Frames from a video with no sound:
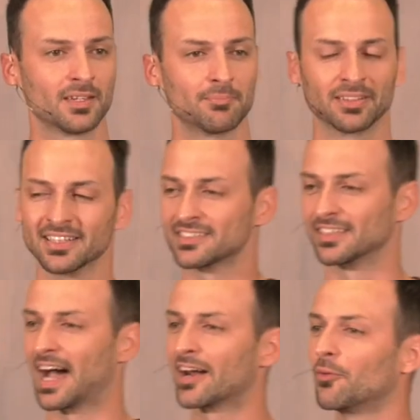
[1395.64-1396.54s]
But listen,
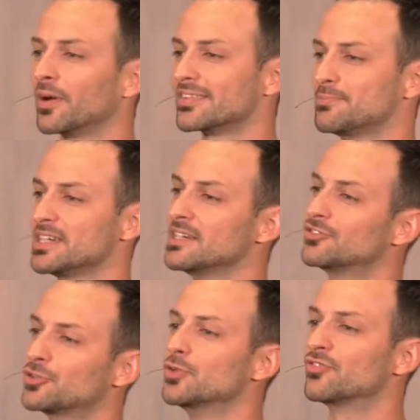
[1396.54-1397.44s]
I don't want it to be
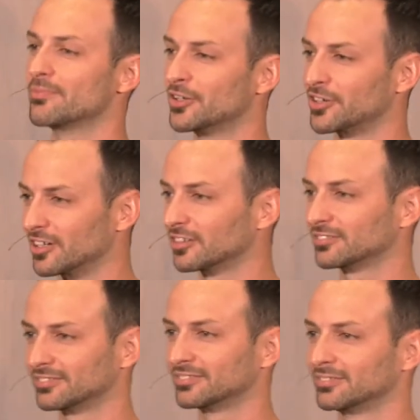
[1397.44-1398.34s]
too familiar.
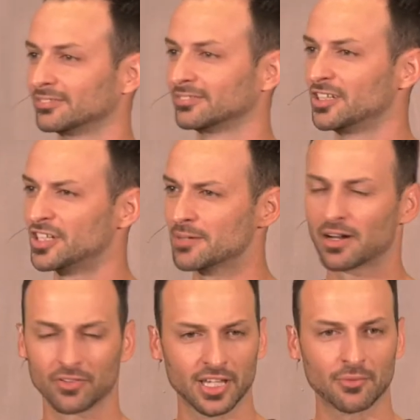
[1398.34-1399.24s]
You get
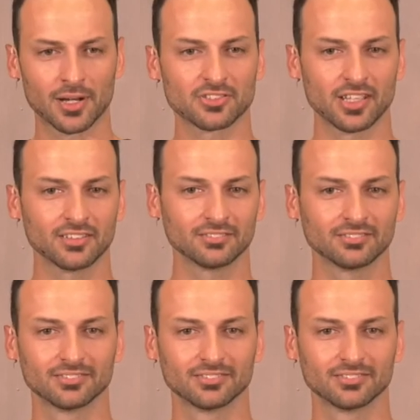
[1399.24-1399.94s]
what I'm saying?